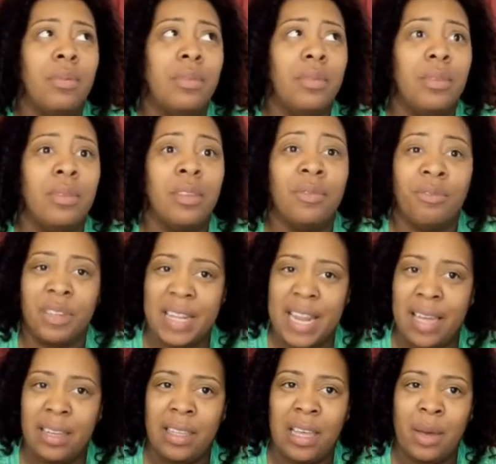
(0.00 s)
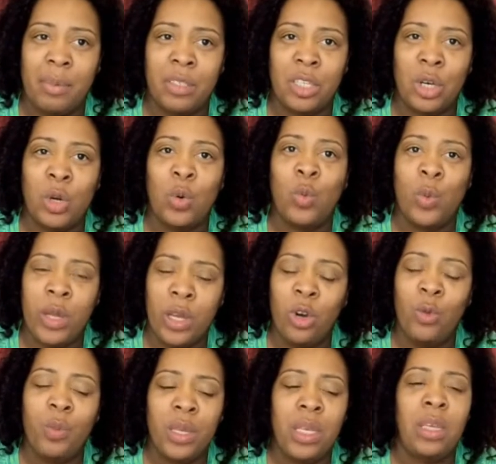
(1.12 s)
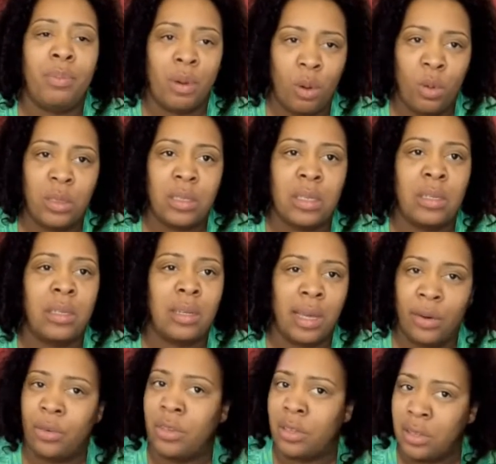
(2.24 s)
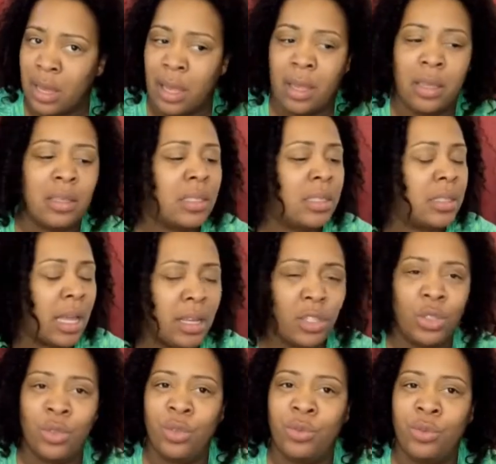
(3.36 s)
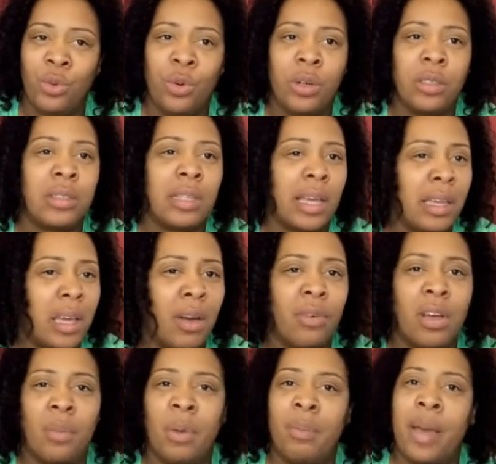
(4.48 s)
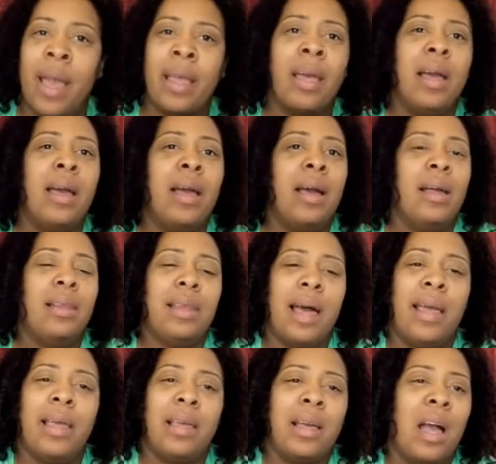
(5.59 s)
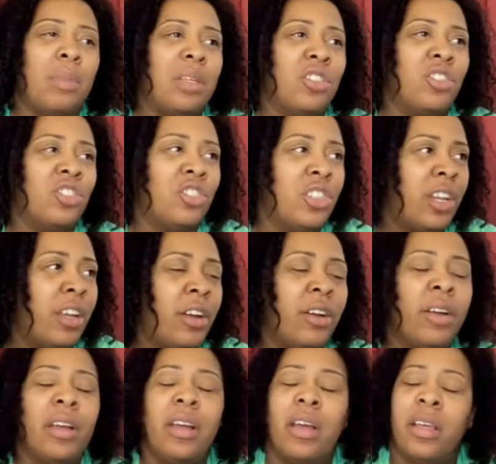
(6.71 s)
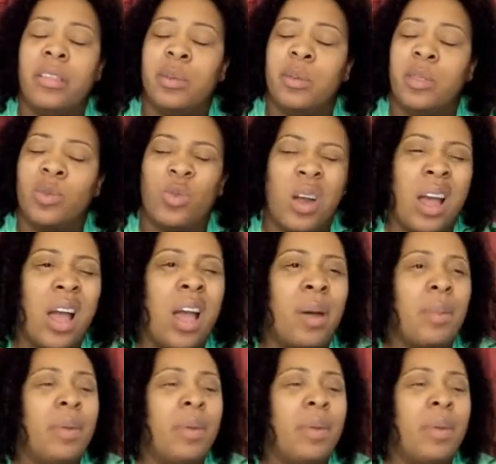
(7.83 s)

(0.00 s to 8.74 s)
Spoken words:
The finale episode will be posted later today. Stay tuned for it. Thank y'all for coming back. Like, comment, share, subscribe.